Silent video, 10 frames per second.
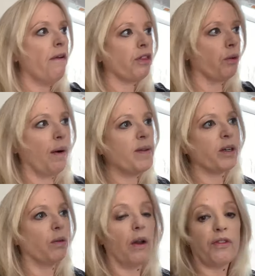The woman
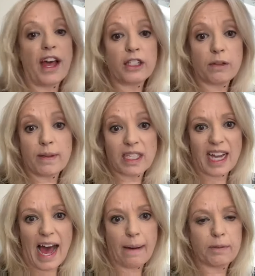who wrote that should be
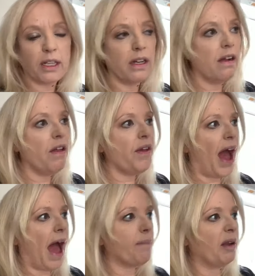slapped.
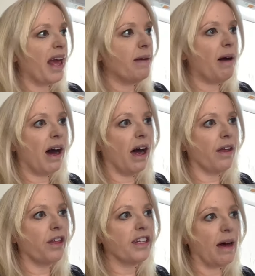I blame uh,
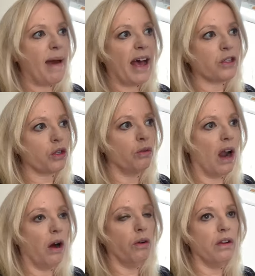the dumbass who
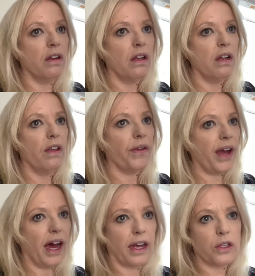wrote
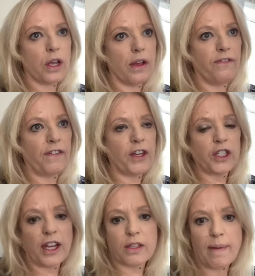uh, Fifty
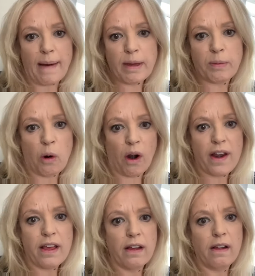Shades of Mommy
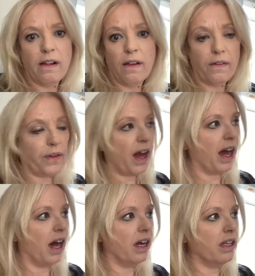Porn.
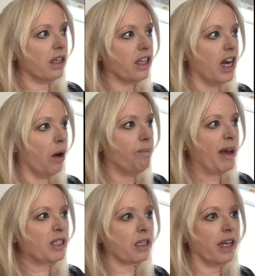Uh, you know,
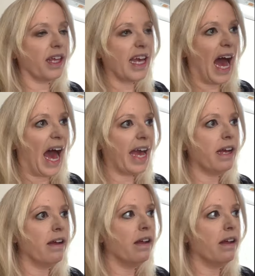basically the guy